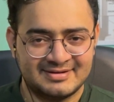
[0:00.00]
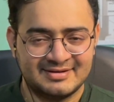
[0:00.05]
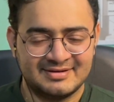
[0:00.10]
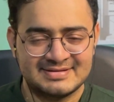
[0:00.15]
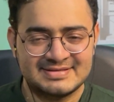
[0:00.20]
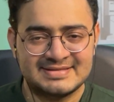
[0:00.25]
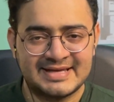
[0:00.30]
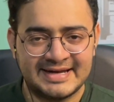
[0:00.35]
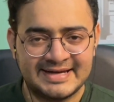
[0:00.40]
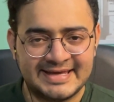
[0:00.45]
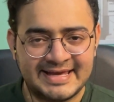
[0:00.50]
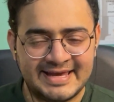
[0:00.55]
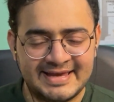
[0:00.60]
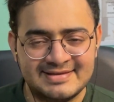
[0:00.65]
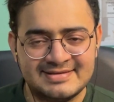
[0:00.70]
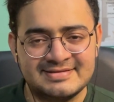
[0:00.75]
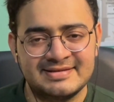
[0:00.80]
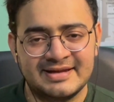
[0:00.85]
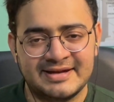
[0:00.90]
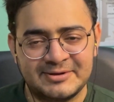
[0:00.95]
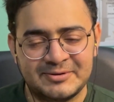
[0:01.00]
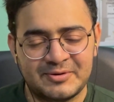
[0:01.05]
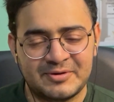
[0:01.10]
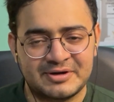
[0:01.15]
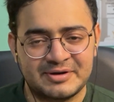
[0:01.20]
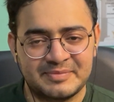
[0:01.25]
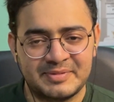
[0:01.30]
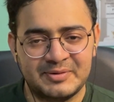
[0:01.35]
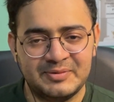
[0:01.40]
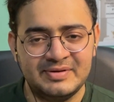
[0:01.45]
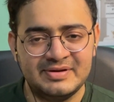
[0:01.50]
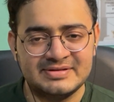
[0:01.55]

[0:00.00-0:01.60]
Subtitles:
said case that I talked about,